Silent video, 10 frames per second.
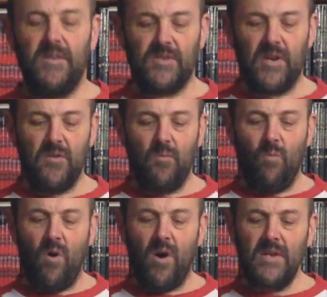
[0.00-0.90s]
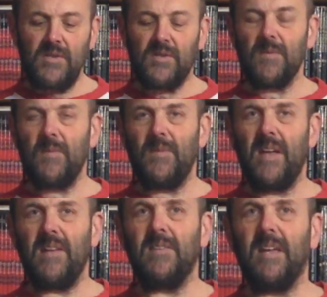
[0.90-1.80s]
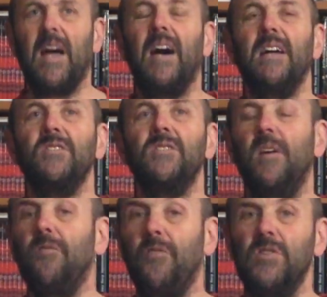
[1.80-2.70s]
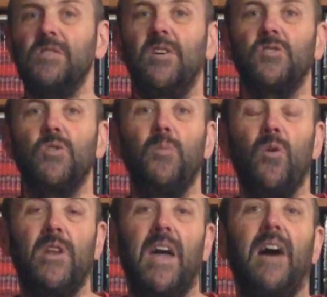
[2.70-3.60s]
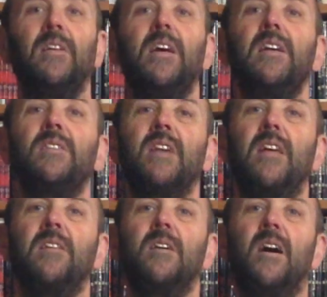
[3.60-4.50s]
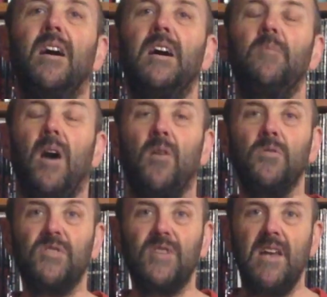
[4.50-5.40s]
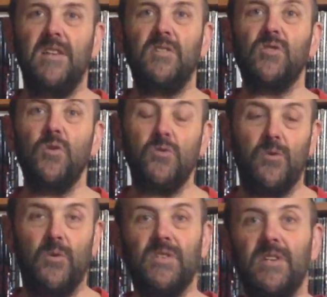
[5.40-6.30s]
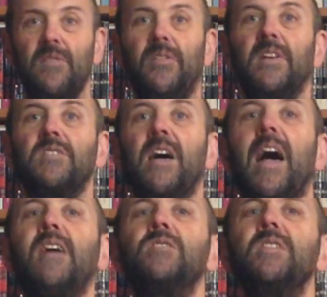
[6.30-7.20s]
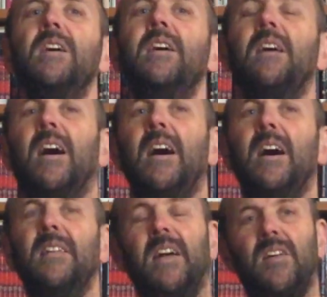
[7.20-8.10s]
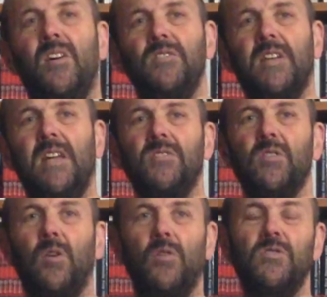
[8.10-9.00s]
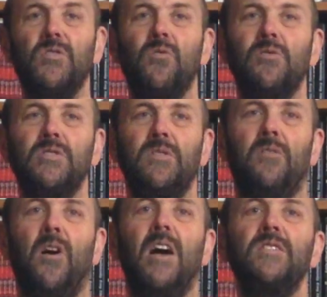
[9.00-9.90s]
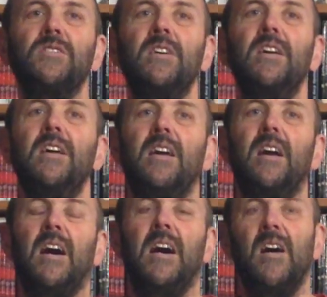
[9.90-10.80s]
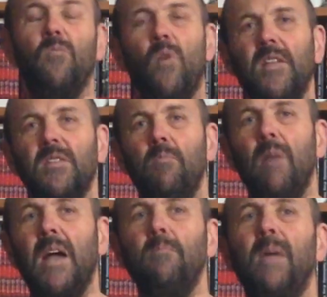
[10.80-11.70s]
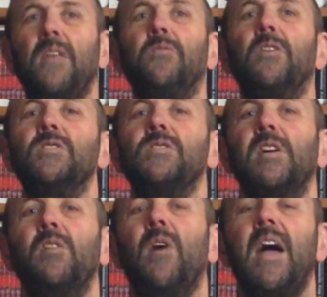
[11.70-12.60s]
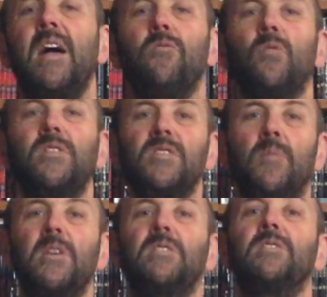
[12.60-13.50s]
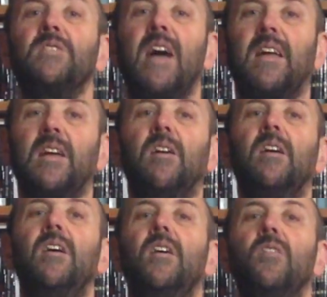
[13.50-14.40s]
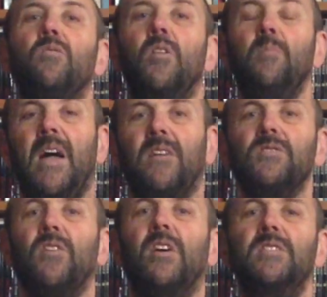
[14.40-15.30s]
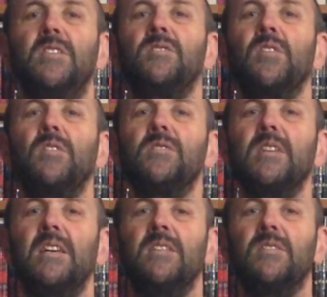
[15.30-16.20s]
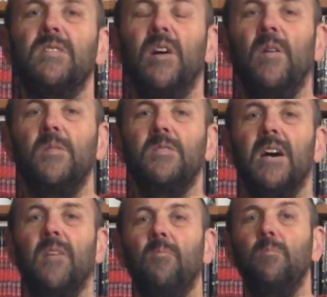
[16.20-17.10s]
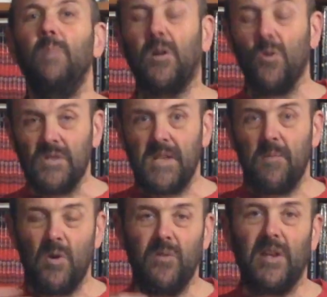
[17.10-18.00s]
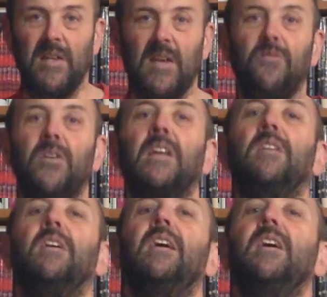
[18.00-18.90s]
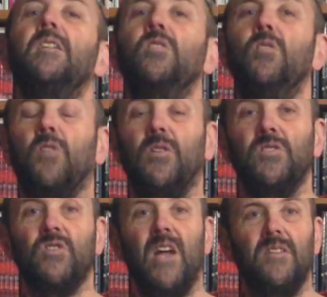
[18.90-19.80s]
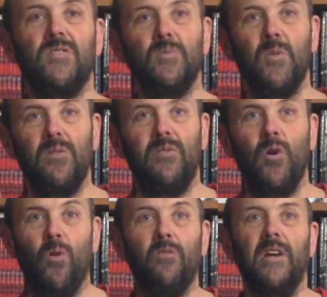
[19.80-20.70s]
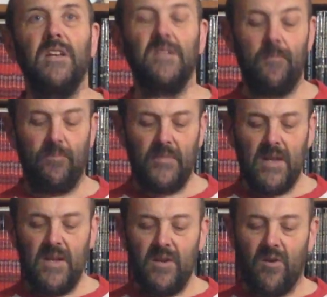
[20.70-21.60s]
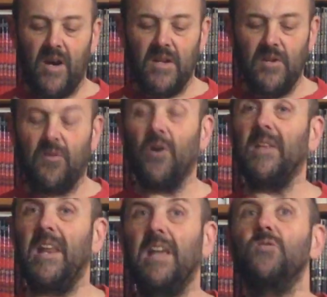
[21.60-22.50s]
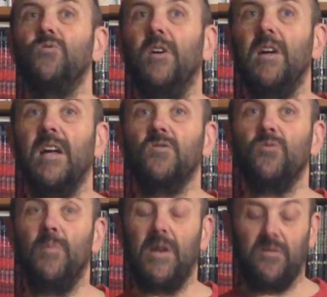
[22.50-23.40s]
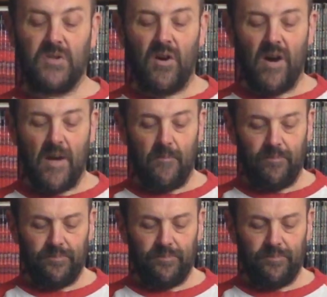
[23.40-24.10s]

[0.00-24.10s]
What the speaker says: So why is that the case? Now, firstly, I should point out that I was standing still to receive the attacks, and that goes against a lot of Silver's advice. And one of the main benefits that you have when somebody's attacking from outside distance is that because they're moving their feet, you've got the chance to move your feet, right? You've got that extra bit of time.